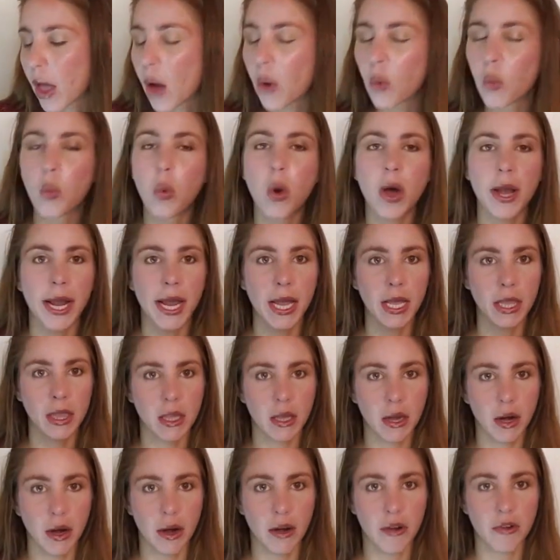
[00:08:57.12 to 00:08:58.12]
What I
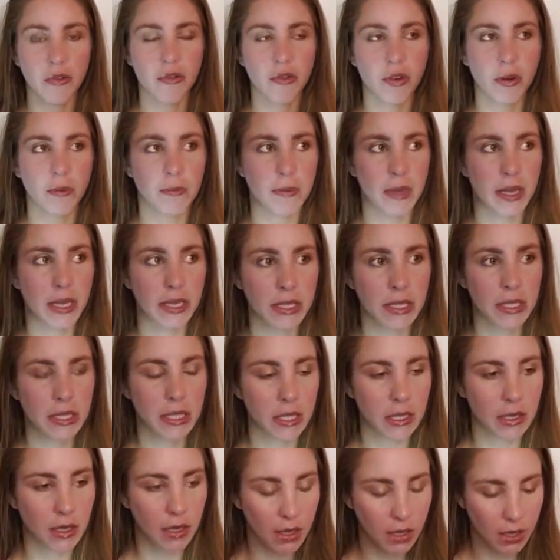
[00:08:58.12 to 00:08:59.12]
learned from
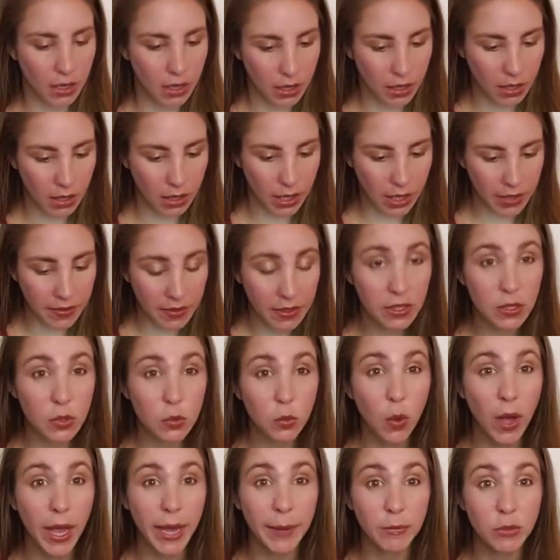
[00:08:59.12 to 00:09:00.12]
this, and this
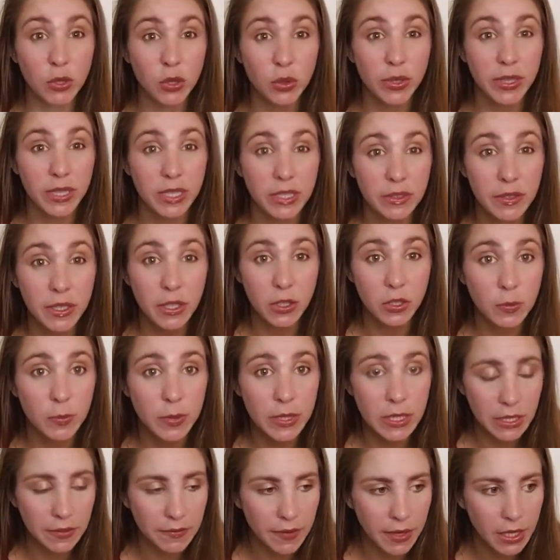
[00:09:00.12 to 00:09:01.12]
is why I'm doing this video
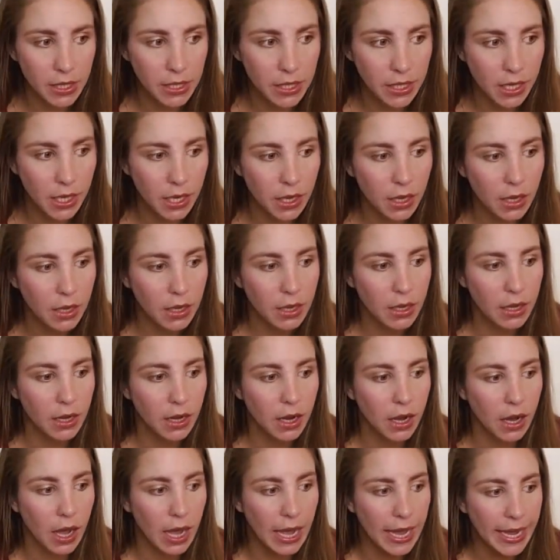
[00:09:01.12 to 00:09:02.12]
specifically,
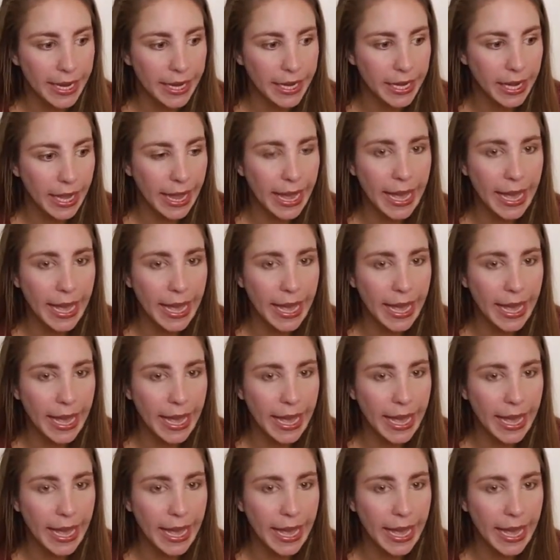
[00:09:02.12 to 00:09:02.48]
I